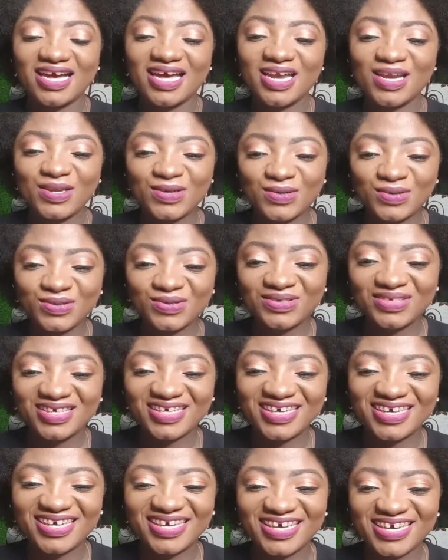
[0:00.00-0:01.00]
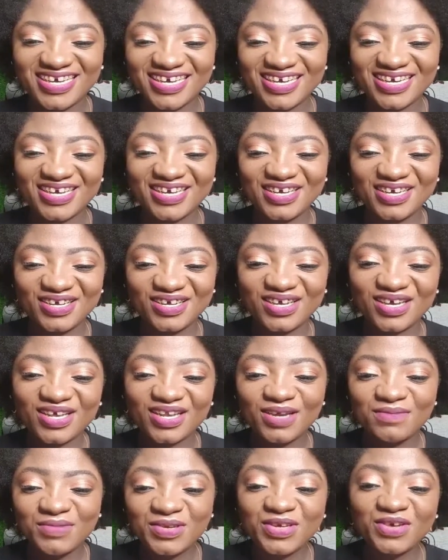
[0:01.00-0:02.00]
Hello. Hi.
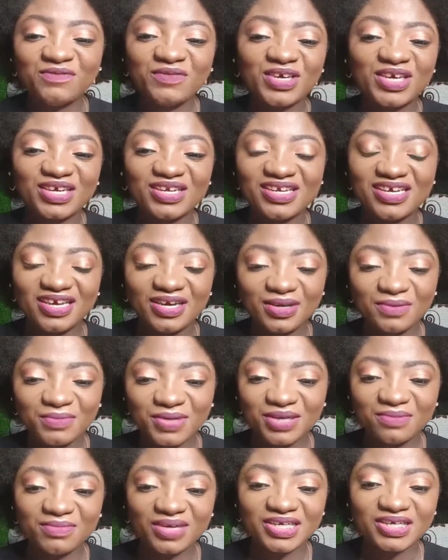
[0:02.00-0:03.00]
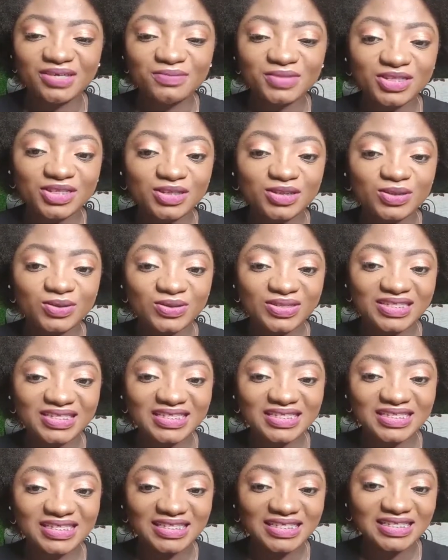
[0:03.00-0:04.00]
Let me know if you can hear me. My name is
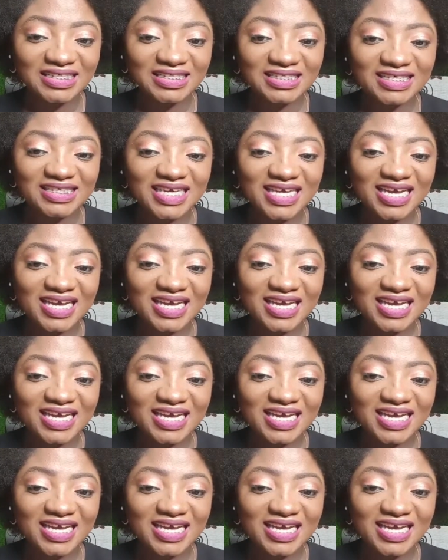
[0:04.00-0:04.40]
Tosin,